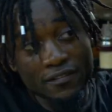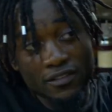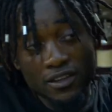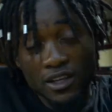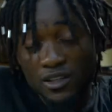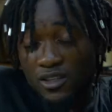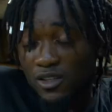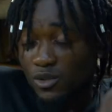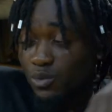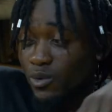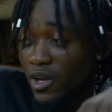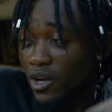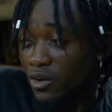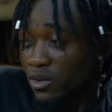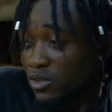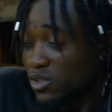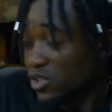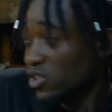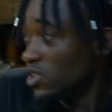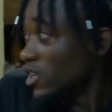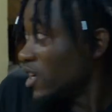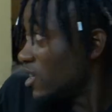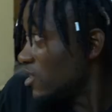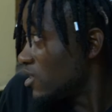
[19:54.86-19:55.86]
after this, we are going
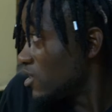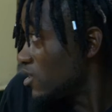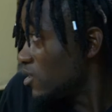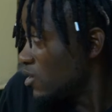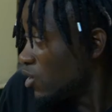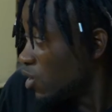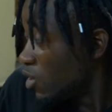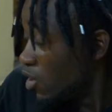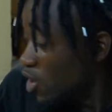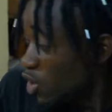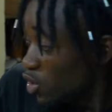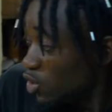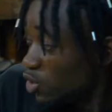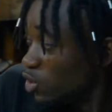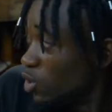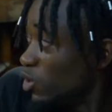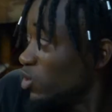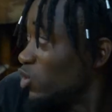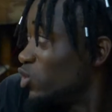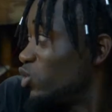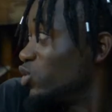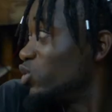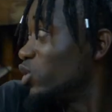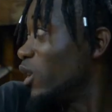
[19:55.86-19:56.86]
to change it so you
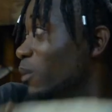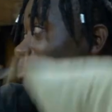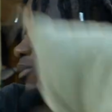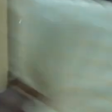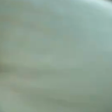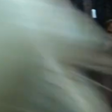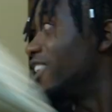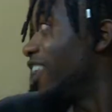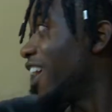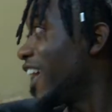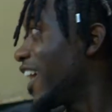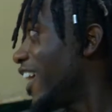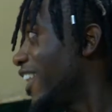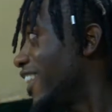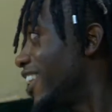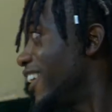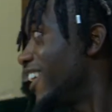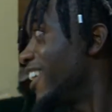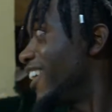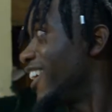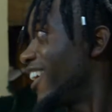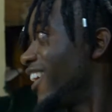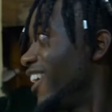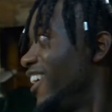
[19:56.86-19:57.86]
don't drop dead
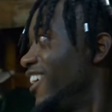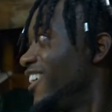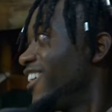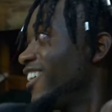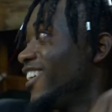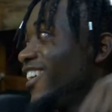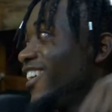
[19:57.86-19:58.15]
here.